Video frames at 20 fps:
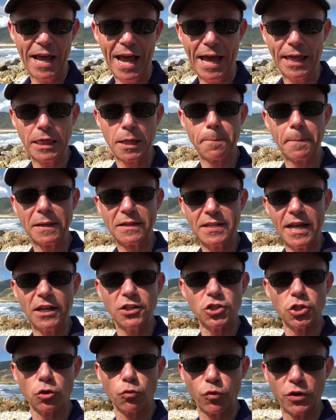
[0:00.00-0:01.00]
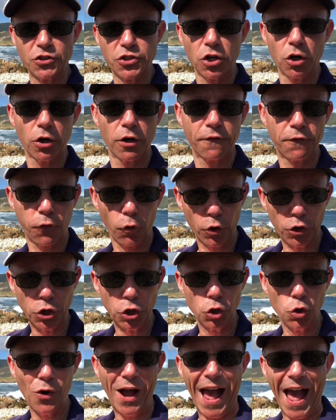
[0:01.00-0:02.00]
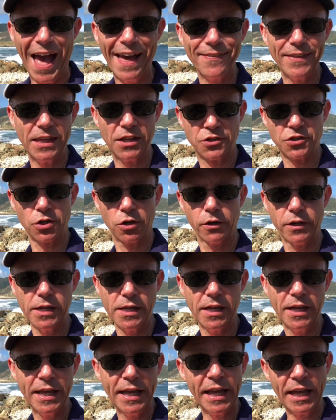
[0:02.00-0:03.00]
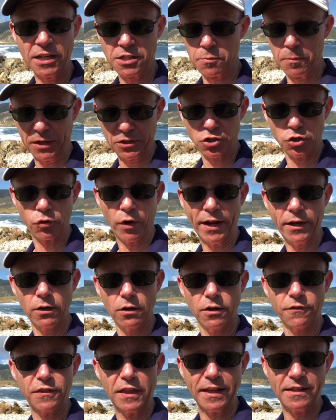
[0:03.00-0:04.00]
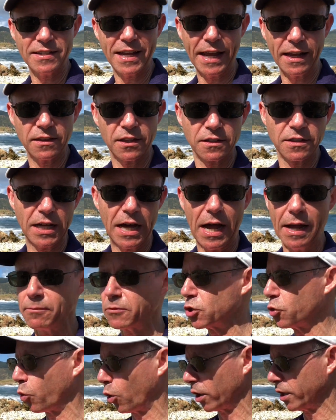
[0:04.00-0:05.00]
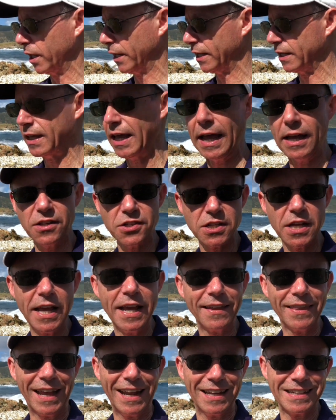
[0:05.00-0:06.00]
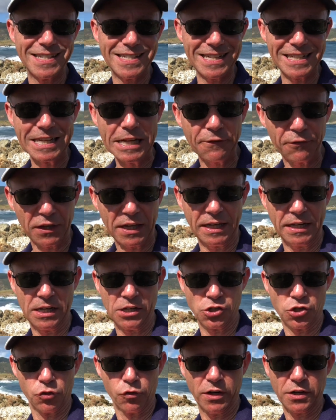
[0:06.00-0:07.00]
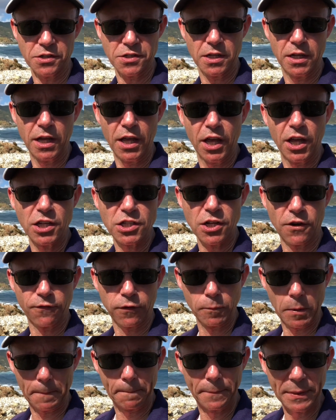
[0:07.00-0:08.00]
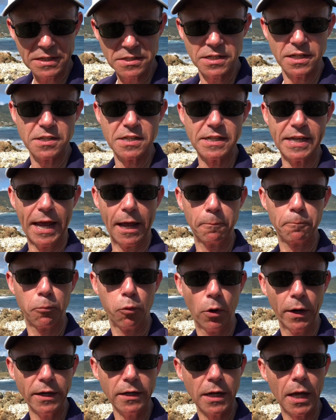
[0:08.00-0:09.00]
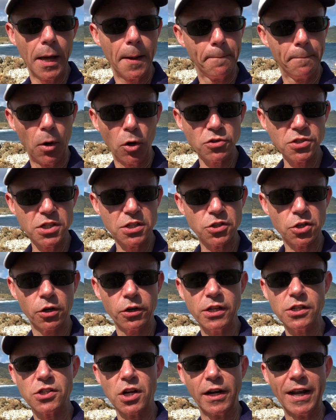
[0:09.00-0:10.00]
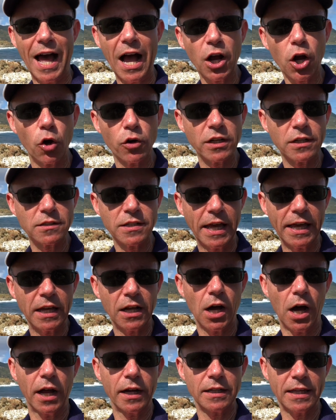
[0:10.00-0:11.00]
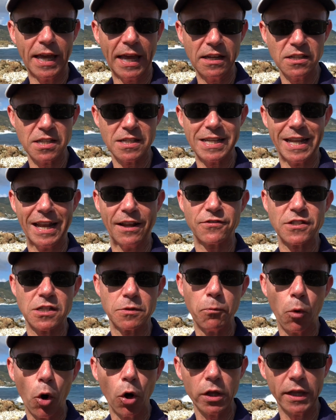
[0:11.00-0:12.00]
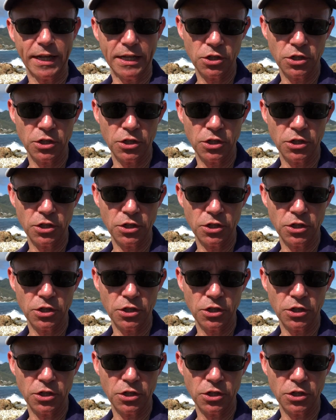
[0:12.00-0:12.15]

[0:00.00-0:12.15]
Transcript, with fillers: And the potential return for you and the attorney is much greater if they take the time to work on a case that has significant injuries. So from a business standpoint, most attorneys are not going to take on cases that have small